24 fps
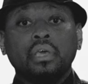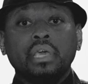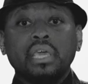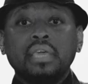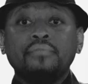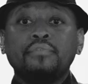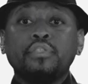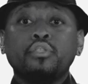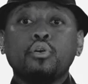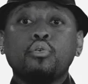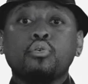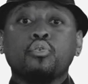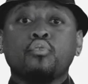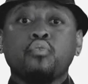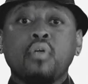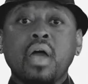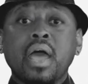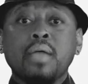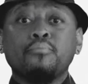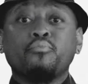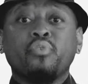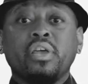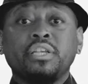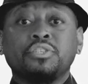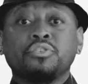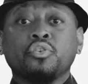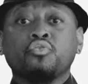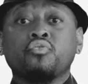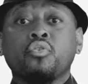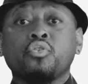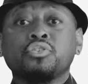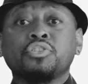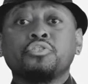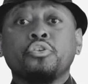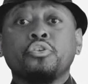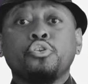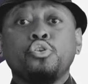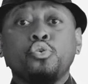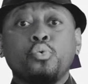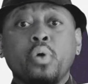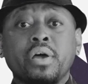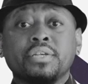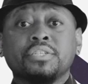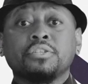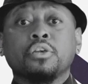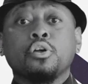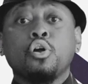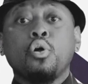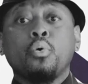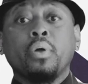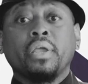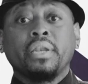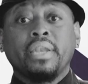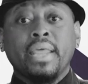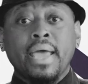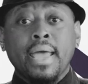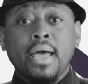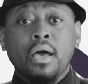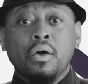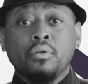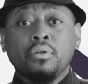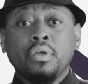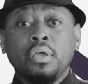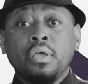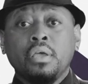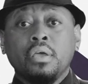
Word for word: Even though crime rates across the U S are going down,